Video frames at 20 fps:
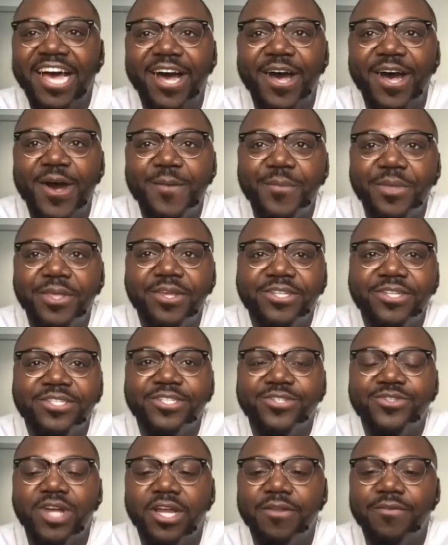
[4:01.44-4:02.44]
Um, you're
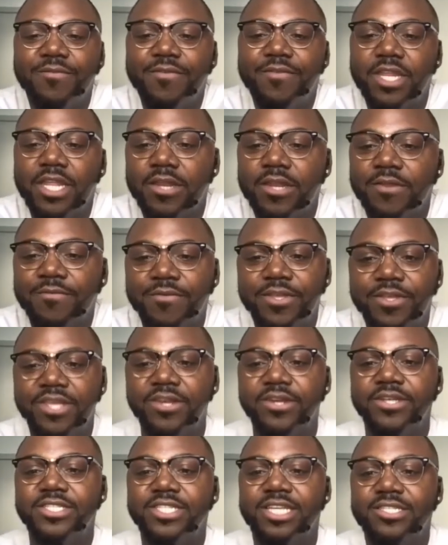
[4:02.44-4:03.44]
just trying to fit in, and for
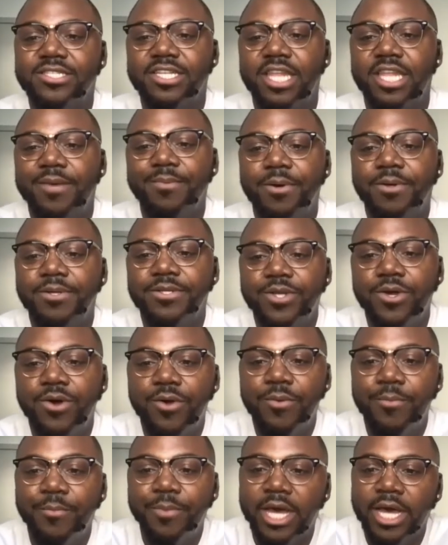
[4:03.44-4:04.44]
years that's the name I was
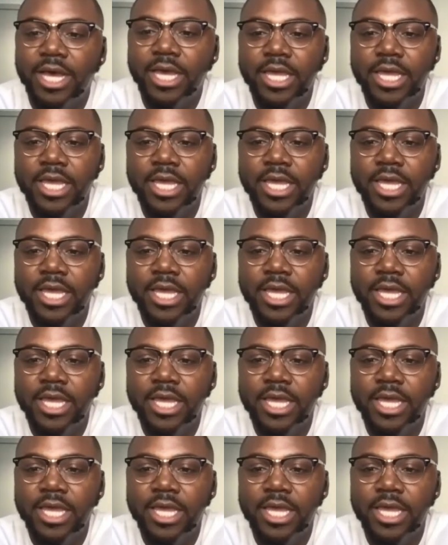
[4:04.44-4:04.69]
going by.